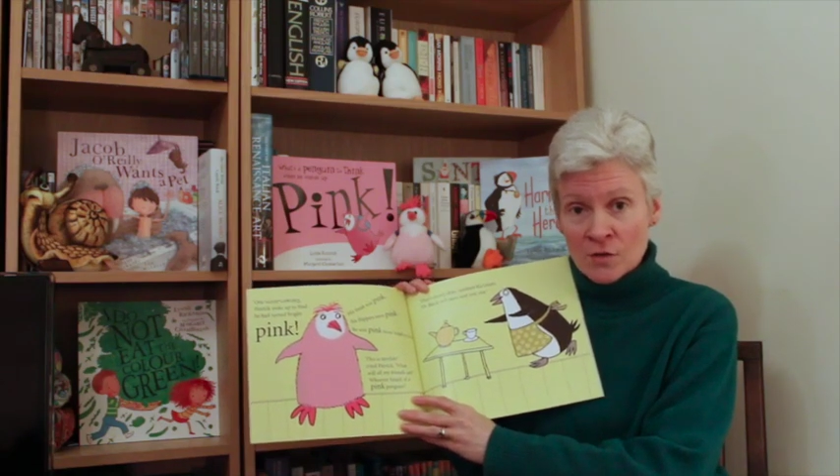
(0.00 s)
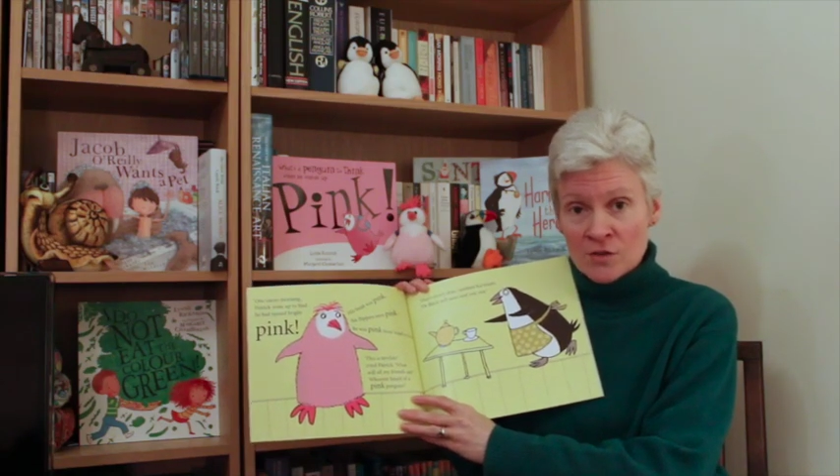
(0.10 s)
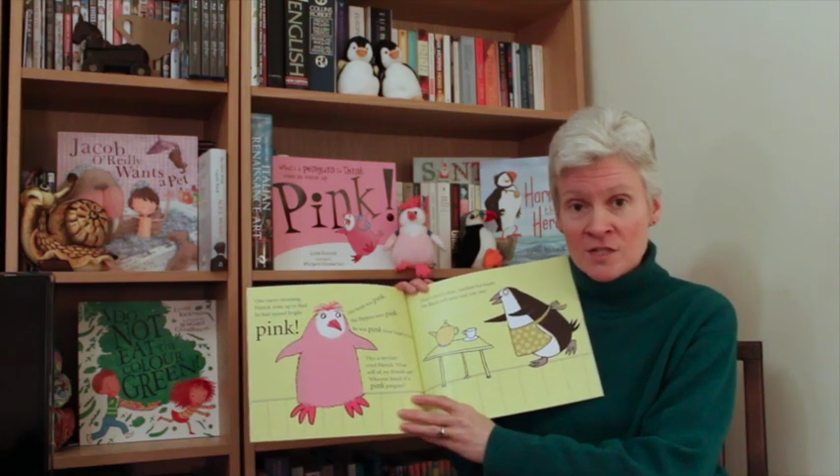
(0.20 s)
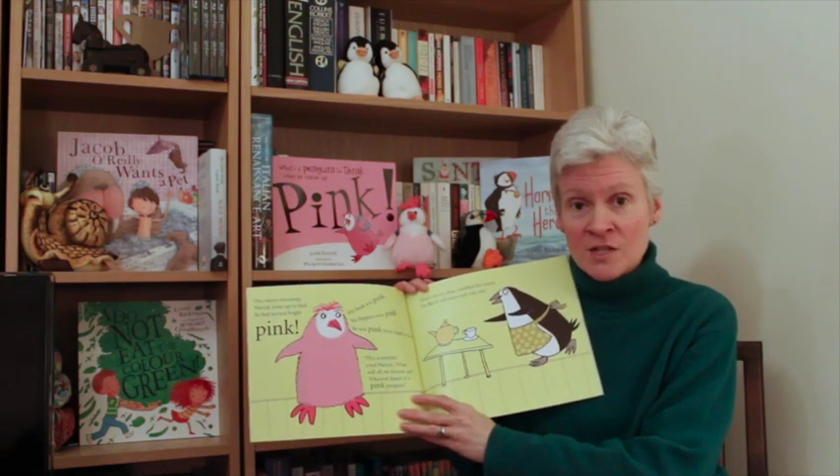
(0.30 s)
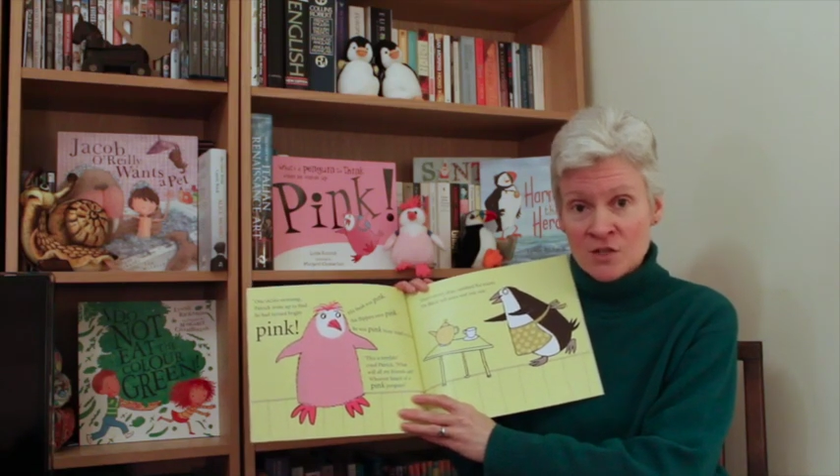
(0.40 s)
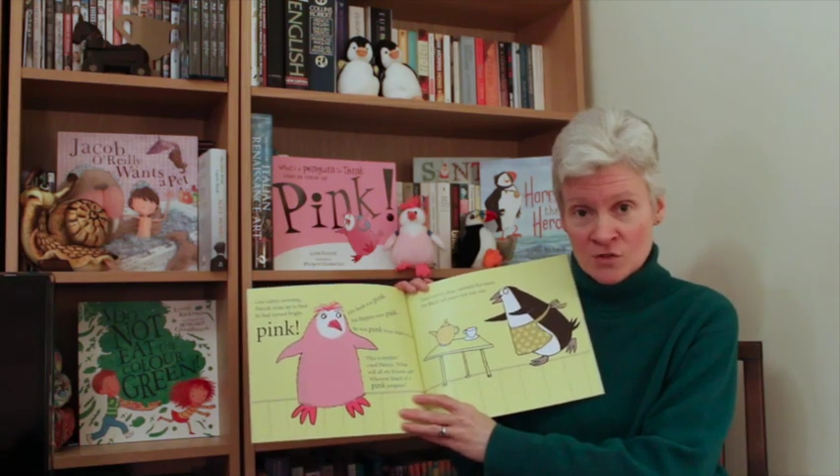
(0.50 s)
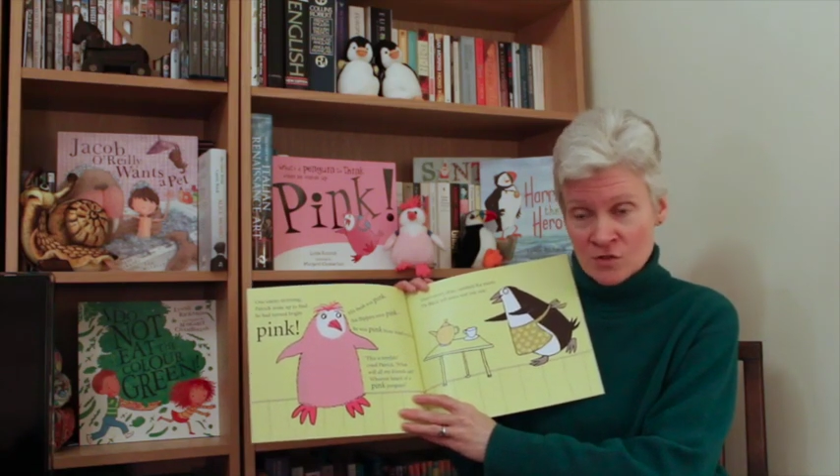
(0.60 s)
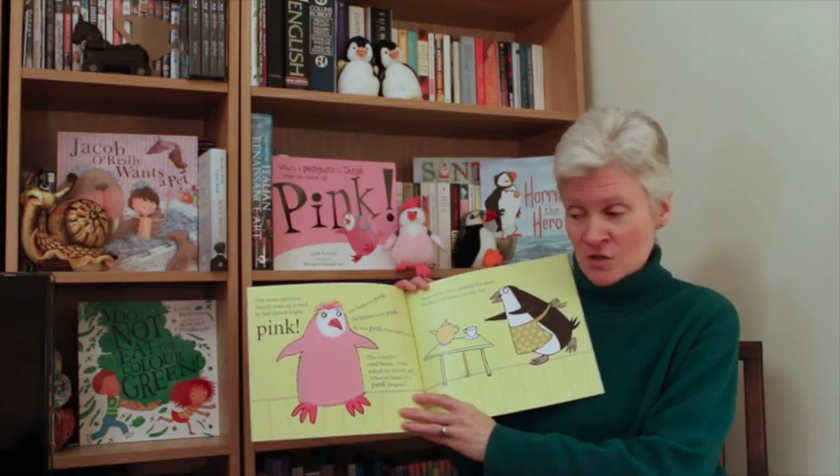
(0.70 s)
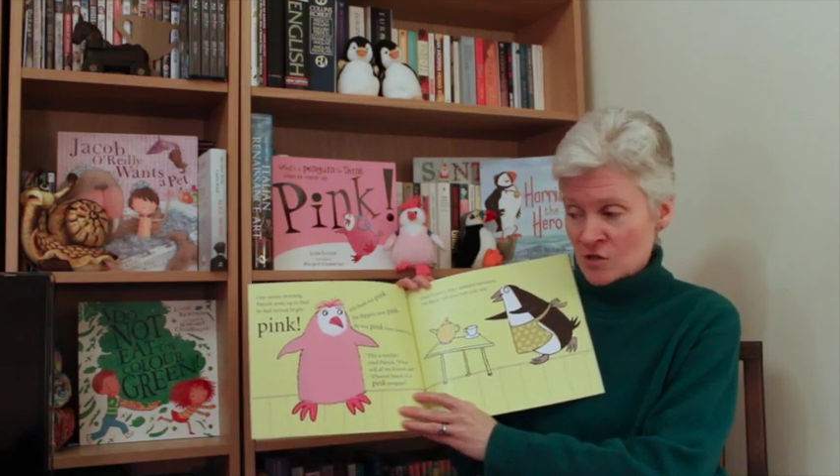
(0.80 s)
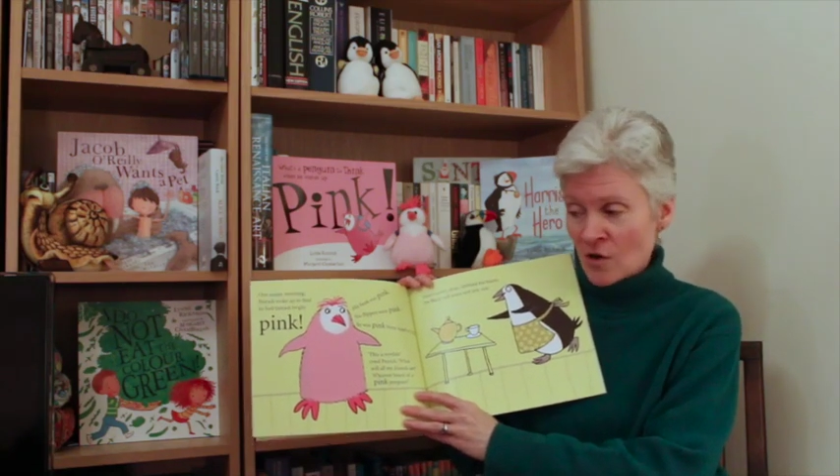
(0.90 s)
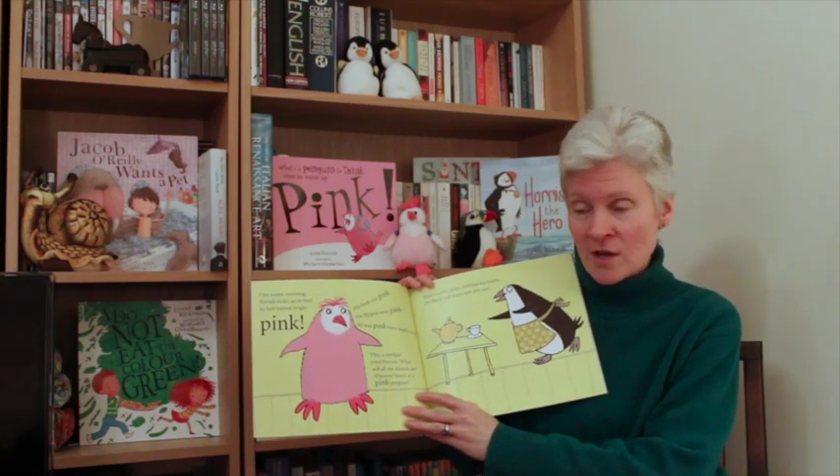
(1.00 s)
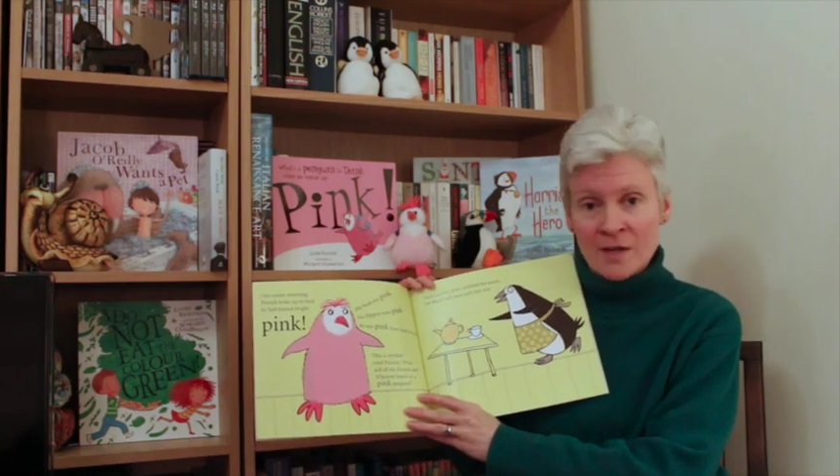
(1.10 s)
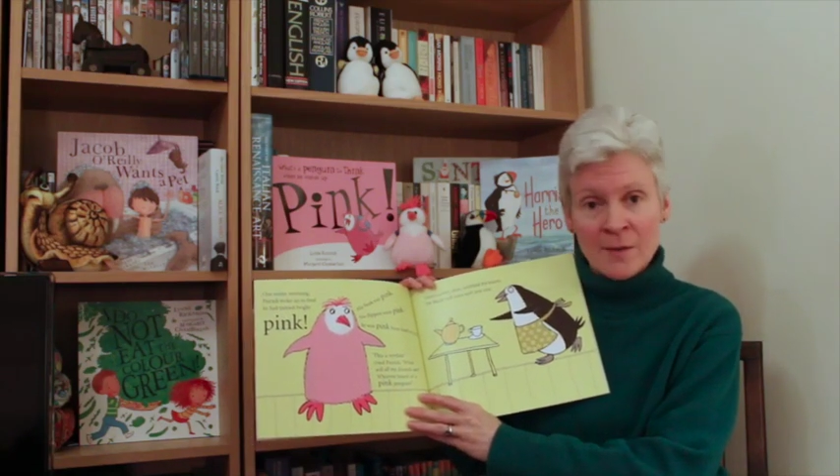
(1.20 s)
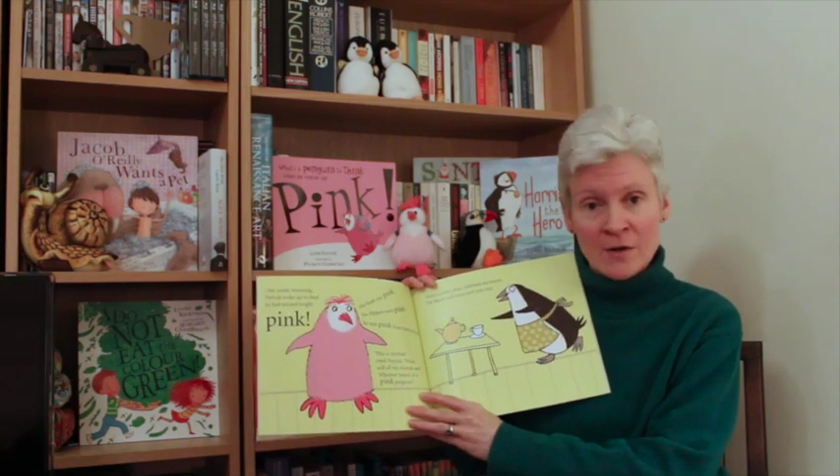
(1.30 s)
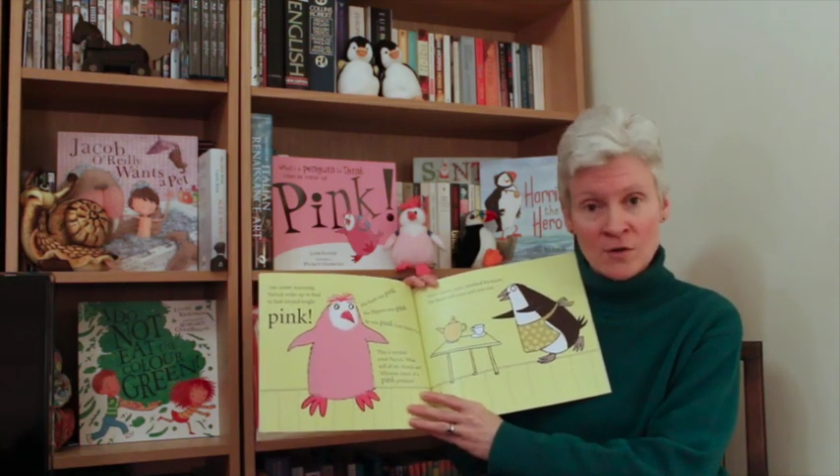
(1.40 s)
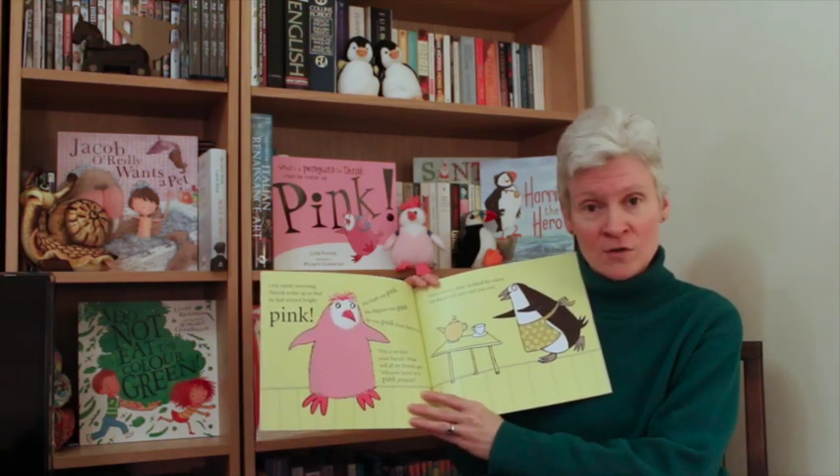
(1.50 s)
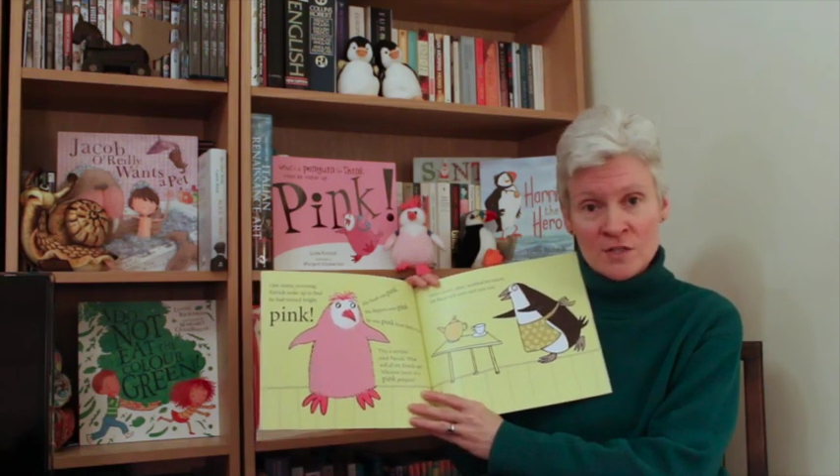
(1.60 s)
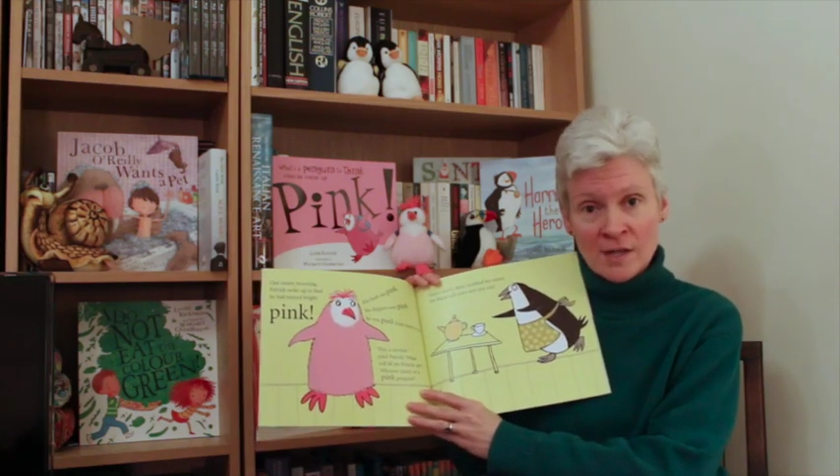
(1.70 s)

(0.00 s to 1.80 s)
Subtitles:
you'll see she's talking about her